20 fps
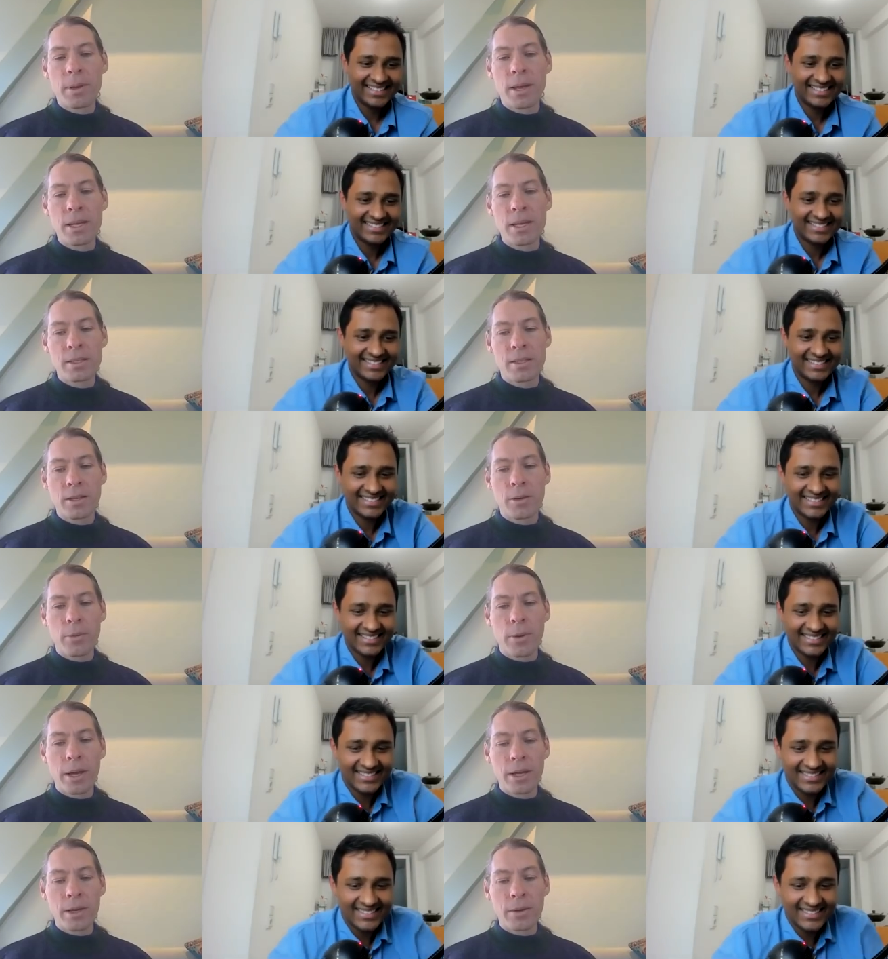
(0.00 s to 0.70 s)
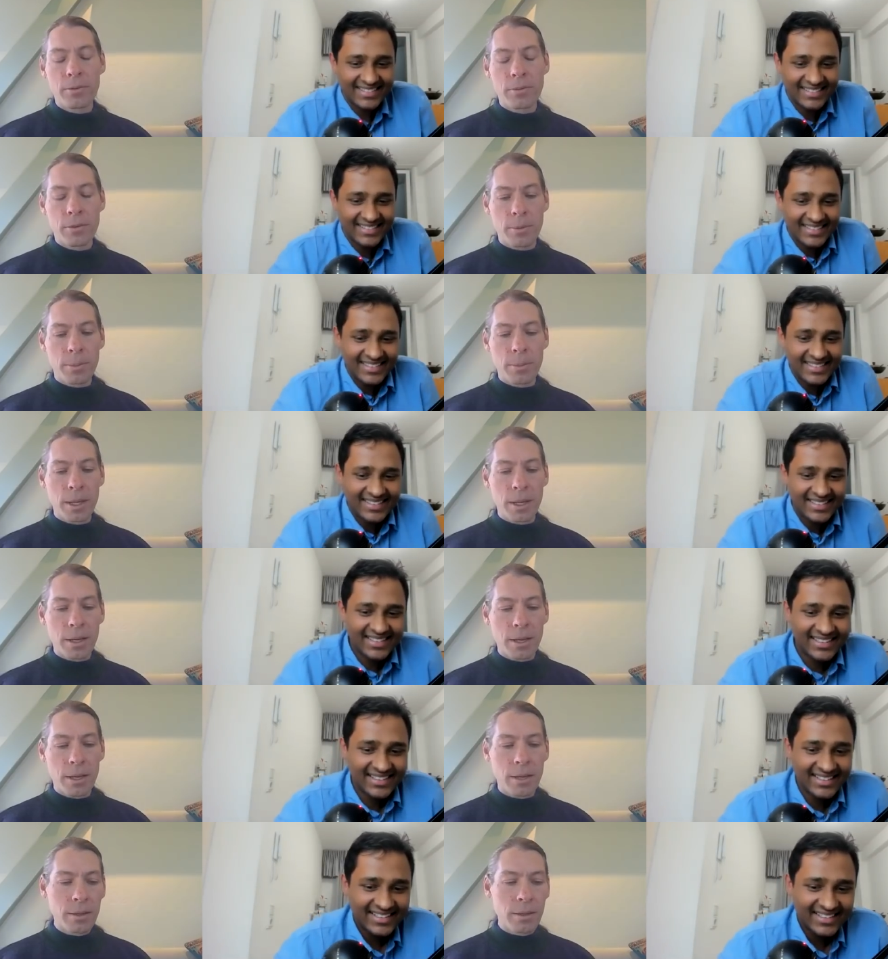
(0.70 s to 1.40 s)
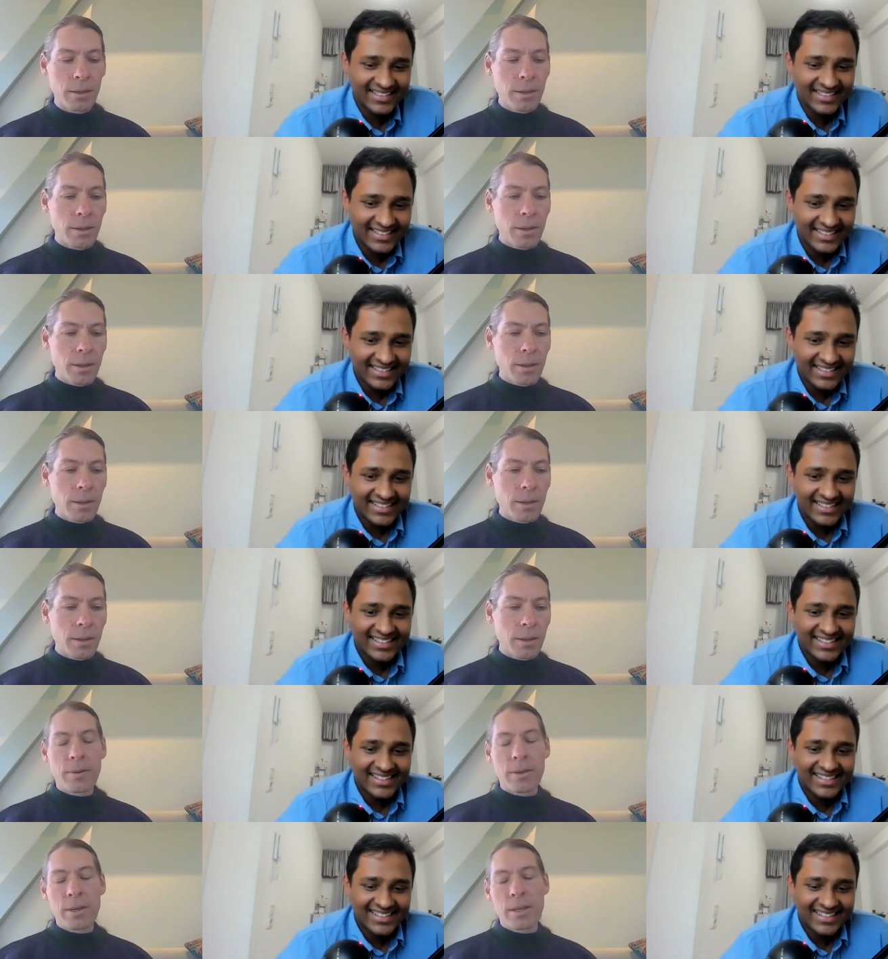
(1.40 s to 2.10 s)
Speaker 1: patiently waiting for me to
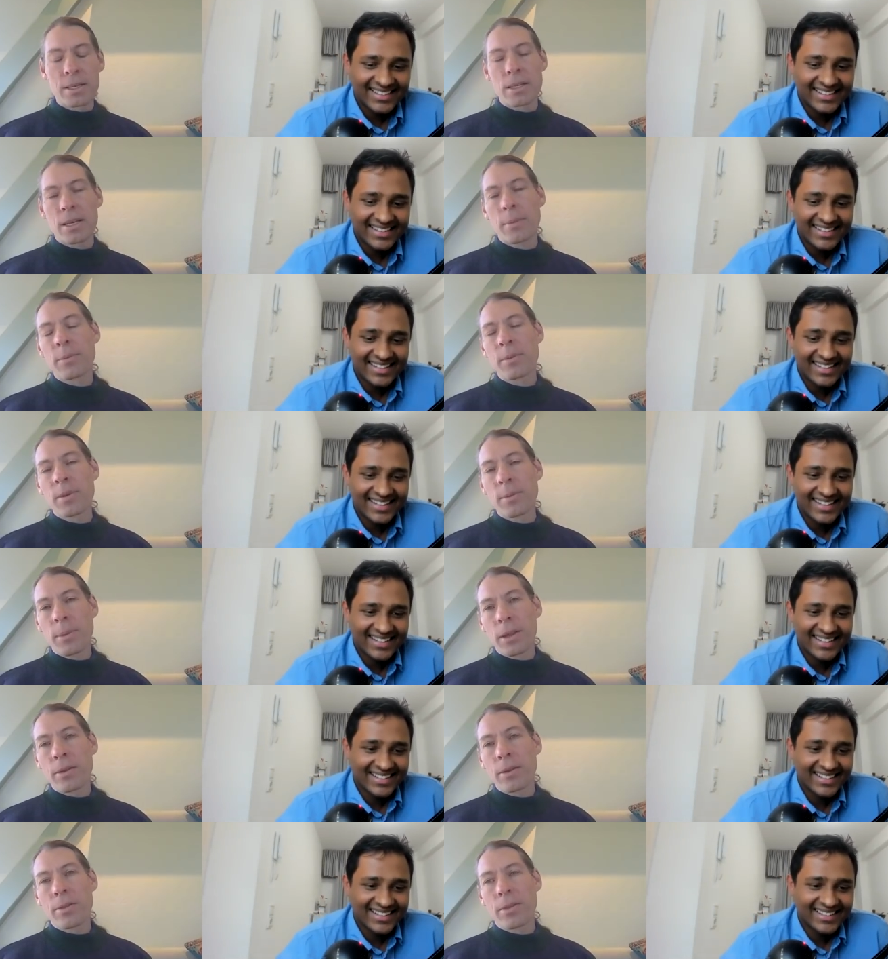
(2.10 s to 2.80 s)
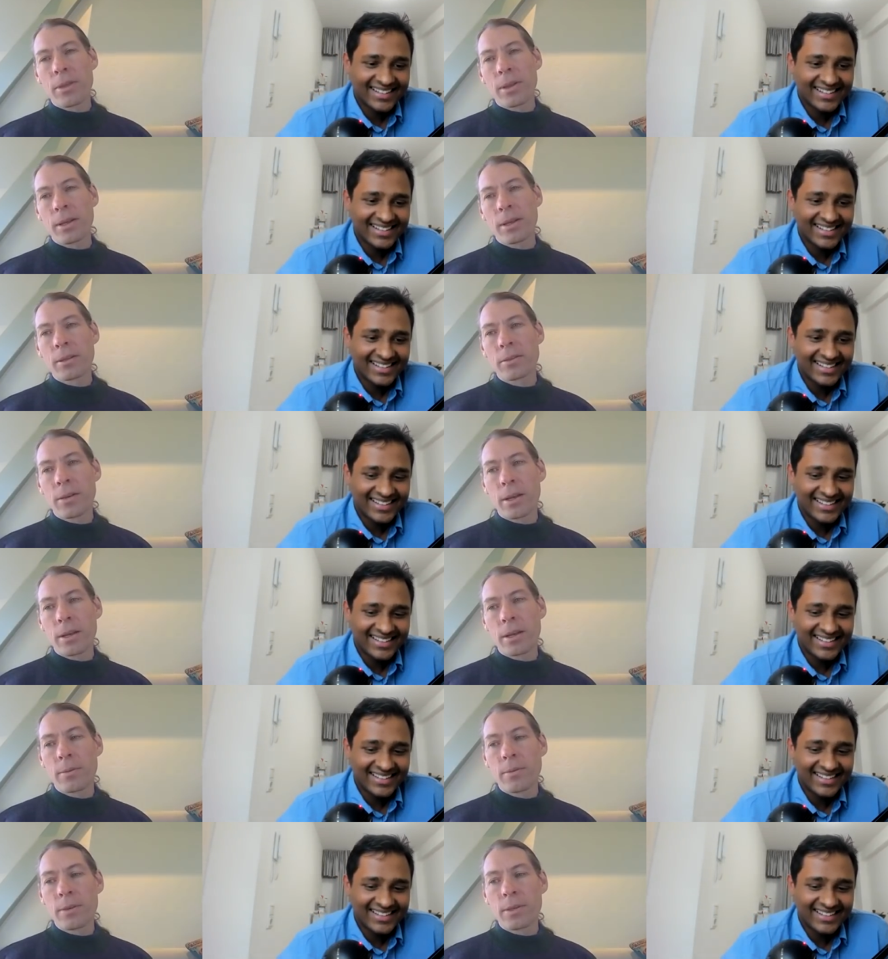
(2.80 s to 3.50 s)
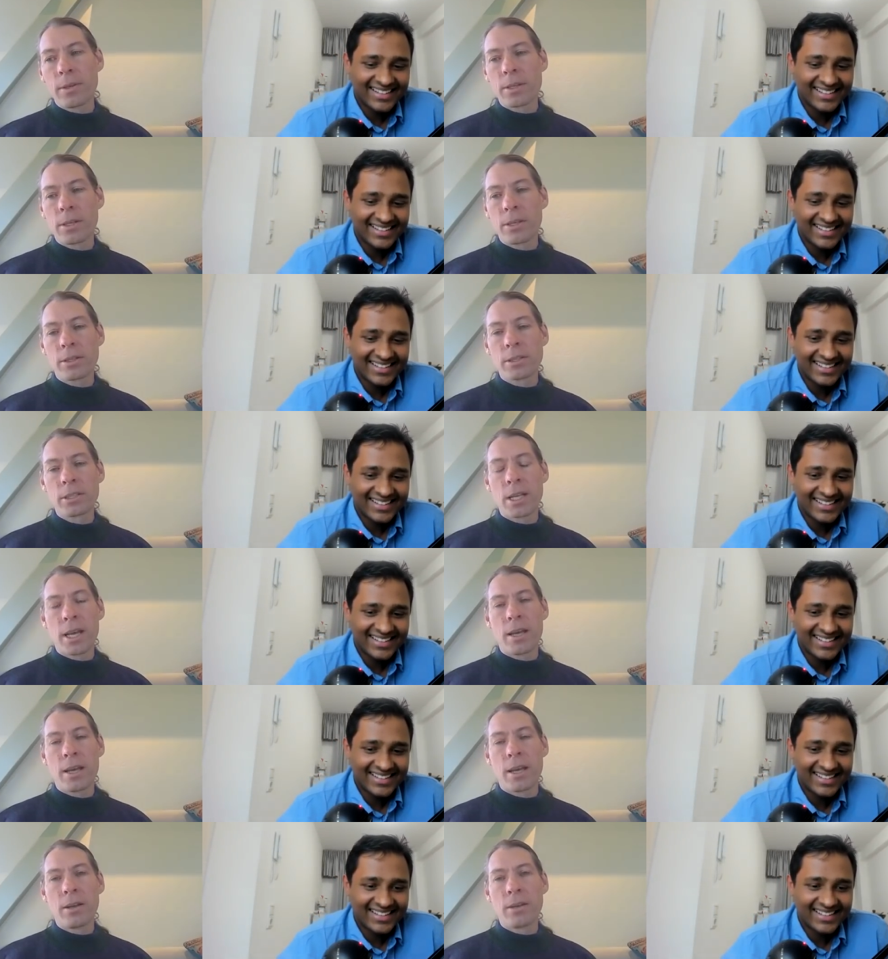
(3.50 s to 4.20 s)
finish up some other things so I could visit your
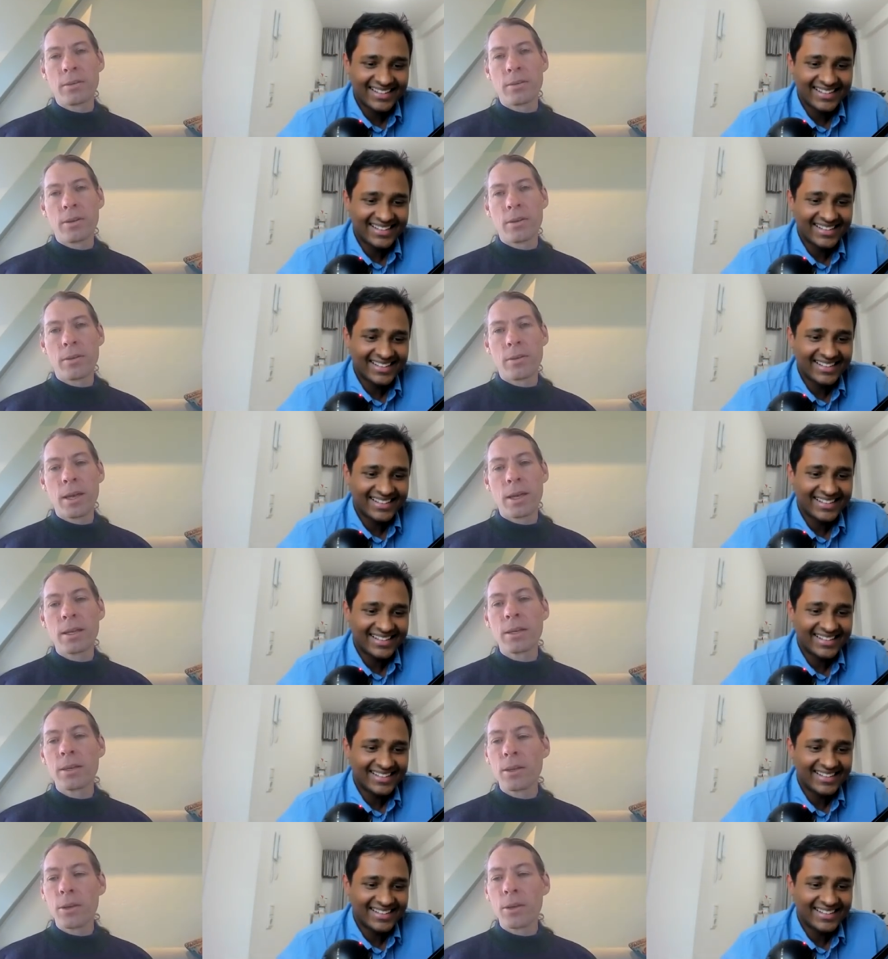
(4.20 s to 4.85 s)
channel. So thank